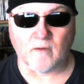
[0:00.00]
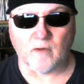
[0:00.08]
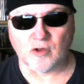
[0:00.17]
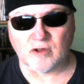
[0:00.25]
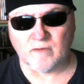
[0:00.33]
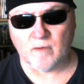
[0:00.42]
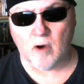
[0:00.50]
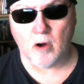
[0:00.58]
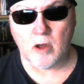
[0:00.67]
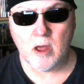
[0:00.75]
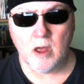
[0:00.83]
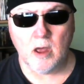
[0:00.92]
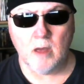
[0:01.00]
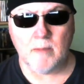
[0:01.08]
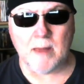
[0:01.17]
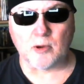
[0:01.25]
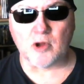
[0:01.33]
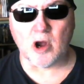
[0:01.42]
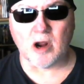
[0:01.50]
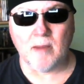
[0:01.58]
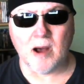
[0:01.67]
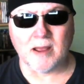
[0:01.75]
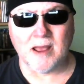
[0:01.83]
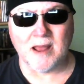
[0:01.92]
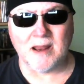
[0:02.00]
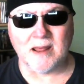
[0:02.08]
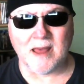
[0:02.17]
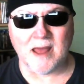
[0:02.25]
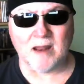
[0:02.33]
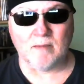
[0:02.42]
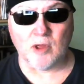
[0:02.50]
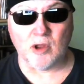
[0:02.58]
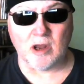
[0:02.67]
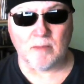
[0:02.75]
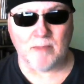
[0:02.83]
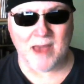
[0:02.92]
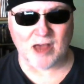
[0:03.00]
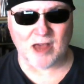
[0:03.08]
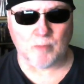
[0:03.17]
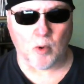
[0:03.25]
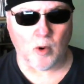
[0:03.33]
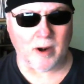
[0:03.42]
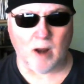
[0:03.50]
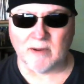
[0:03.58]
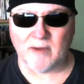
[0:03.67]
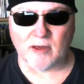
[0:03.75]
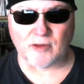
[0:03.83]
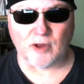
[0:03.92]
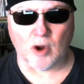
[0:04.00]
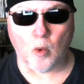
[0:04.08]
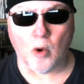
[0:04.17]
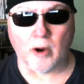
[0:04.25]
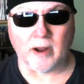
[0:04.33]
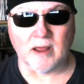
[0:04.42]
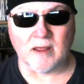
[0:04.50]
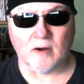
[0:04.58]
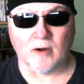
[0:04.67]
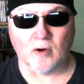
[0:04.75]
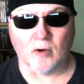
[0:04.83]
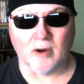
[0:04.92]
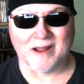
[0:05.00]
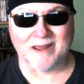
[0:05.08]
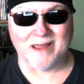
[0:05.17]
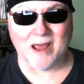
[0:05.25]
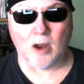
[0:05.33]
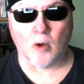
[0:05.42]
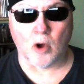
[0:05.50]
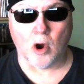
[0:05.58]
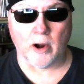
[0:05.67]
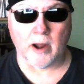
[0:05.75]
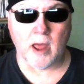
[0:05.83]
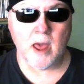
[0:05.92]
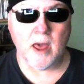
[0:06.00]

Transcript: First of all, people are talking about getting an immunity passport. I don't believe that's going to work, and or like a yellow card.